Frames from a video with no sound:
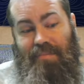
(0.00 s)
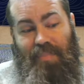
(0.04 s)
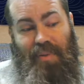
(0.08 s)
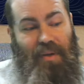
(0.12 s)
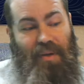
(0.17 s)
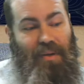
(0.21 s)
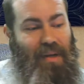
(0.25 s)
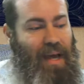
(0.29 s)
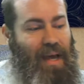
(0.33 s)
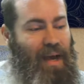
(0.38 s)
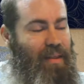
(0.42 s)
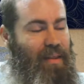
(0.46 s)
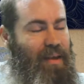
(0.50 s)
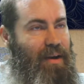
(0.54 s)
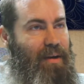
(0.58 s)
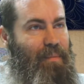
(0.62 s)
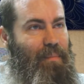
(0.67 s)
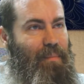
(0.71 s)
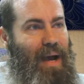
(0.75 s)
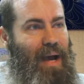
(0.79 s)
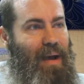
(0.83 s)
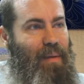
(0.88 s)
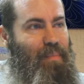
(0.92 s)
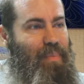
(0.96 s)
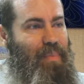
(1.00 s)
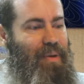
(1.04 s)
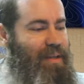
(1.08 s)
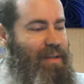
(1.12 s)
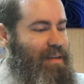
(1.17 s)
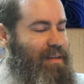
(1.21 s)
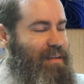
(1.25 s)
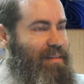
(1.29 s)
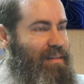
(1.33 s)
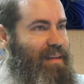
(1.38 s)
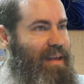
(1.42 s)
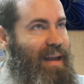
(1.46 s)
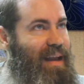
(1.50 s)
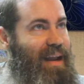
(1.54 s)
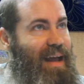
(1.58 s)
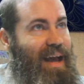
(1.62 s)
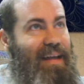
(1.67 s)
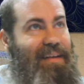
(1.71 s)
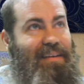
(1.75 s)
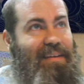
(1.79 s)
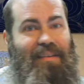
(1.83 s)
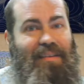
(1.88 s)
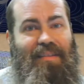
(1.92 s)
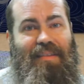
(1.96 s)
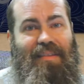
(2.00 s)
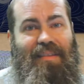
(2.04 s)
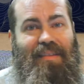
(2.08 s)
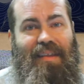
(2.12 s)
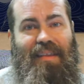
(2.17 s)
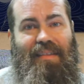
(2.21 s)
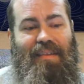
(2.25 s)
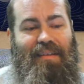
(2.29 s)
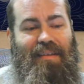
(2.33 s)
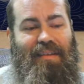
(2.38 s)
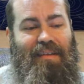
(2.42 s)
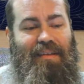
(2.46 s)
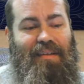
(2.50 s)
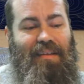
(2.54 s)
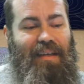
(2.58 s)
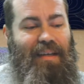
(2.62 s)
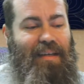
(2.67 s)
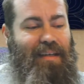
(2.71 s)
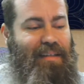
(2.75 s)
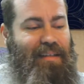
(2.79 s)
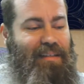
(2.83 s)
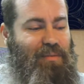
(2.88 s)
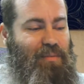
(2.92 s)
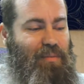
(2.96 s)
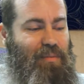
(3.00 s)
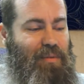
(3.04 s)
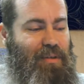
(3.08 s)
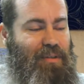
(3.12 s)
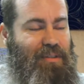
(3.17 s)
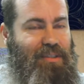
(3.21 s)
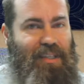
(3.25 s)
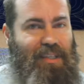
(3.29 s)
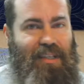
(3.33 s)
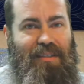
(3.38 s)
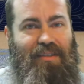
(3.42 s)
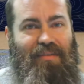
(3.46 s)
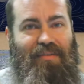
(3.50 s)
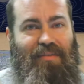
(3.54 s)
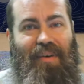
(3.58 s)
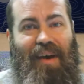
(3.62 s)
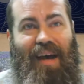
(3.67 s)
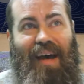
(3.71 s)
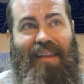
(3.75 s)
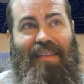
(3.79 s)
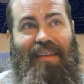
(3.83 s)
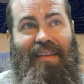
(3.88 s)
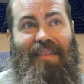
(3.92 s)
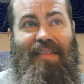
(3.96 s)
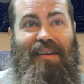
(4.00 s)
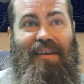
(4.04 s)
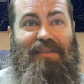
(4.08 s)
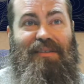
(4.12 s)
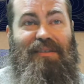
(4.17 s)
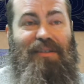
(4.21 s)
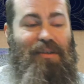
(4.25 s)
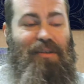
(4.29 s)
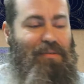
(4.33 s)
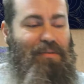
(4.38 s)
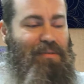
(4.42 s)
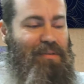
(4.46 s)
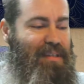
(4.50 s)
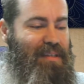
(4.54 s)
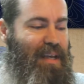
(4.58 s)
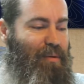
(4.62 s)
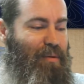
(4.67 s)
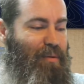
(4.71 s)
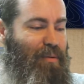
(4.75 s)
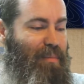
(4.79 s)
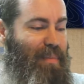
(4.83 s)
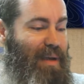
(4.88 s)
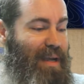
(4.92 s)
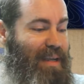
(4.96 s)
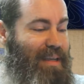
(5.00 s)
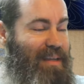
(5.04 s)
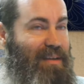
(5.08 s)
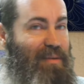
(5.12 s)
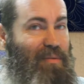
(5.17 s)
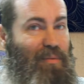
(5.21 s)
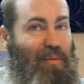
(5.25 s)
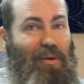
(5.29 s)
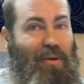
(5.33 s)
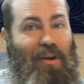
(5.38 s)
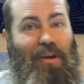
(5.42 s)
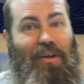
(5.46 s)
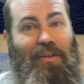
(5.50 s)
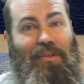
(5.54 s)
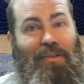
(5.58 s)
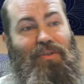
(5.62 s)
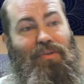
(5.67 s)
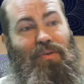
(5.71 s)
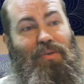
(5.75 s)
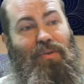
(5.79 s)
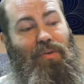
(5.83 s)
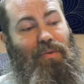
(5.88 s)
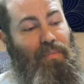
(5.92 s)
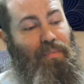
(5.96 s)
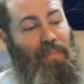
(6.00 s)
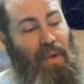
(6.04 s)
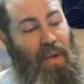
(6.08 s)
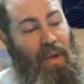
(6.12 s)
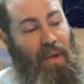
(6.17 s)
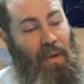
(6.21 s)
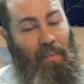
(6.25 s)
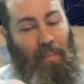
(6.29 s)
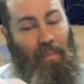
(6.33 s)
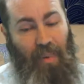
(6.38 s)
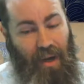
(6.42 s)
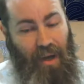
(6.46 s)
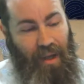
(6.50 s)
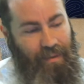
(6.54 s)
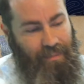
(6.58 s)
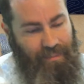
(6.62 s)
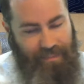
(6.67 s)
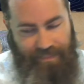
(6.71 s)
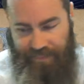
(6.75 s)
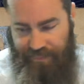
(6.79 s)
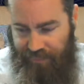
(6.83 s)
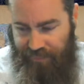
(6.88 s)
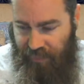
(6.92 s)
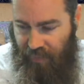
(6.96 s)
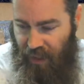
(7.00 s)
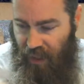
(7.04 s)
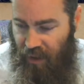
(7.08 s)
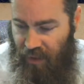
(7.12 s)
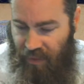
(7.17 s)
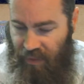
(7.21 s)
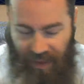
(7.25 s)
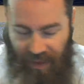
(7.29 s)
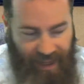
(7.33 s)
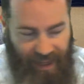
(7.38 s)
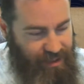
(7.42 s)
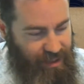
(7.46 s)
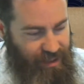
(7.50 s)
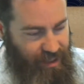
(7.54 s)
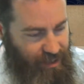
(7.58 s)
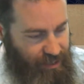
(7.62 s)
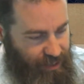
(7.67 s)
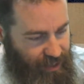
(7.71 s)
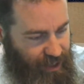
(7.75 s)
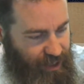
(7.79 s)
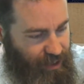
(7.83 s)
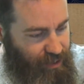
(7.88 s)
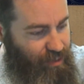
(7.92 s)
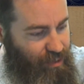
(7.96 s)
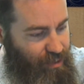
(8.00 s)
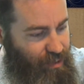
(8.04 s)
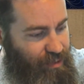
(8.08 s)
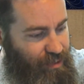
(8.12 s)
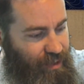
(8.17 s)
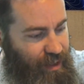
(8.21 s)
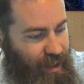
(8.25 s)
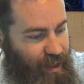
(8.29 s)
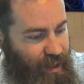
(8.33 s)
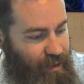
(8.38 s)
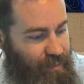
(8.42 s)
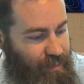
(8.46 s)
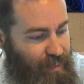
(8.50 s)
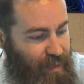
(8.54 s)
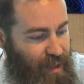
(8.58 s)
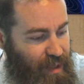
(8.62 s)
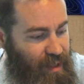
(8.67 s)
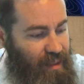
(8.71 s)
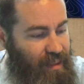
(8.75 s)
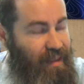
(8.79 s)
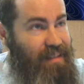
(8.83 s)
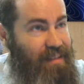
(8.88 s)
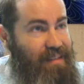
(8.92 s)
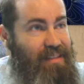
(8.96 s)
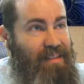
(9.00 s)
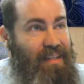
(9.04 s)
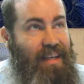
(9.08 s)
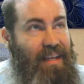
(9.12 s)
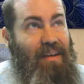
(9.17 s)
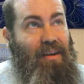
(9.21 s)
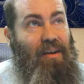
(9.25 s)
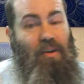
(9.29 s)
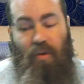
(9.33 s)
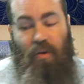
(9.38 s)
putting out there my opinion that I didn't think that the delays were justified and that the excuses they were making were untrue. But that's neither here nor there. Let's take a